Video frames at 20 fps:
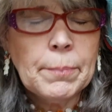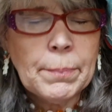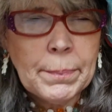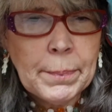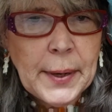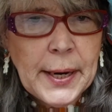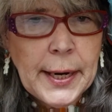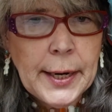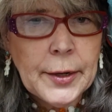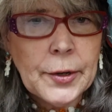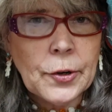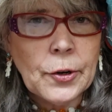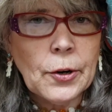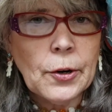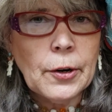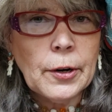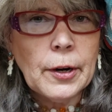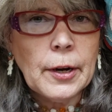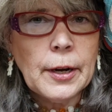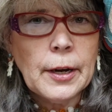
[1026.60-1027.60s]

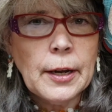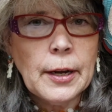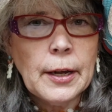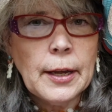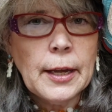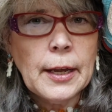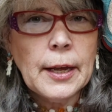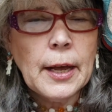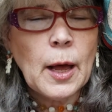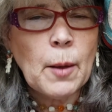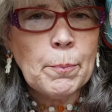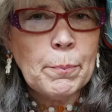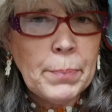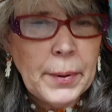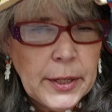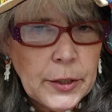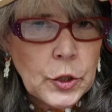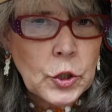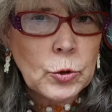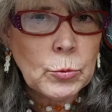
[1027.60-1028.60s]
Peter
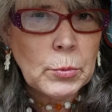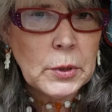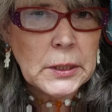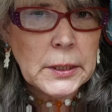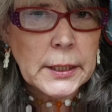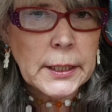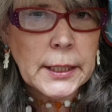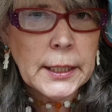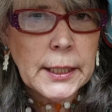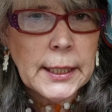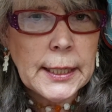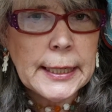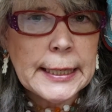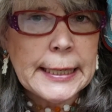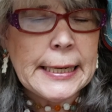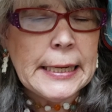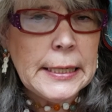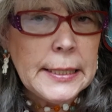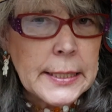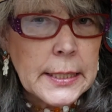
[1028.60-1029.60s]
habitually
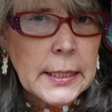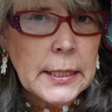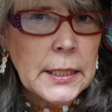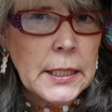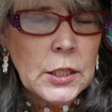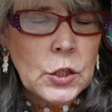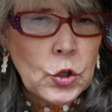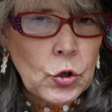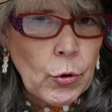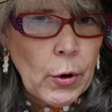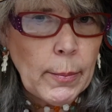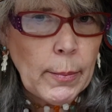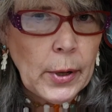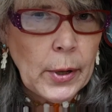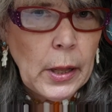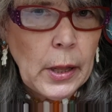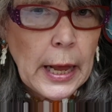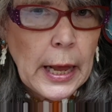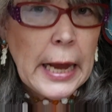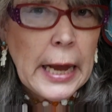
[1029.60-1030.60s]
gets into
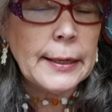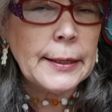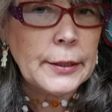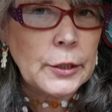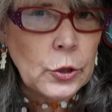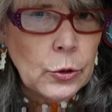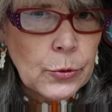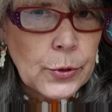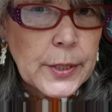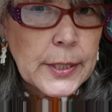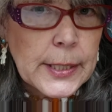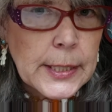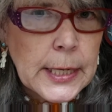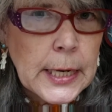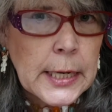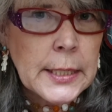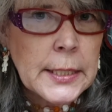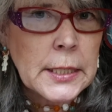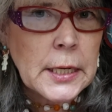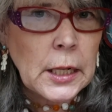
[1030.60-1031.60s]
trouble and loses
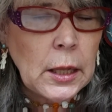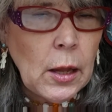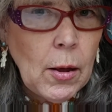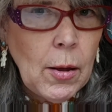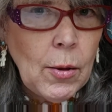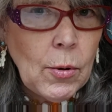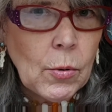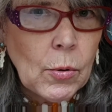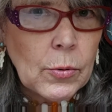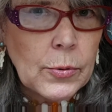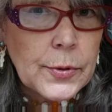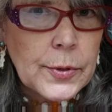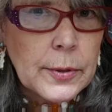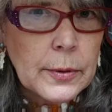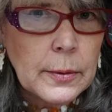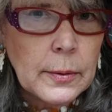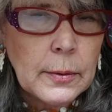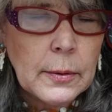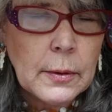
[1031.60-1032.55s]
his clothes.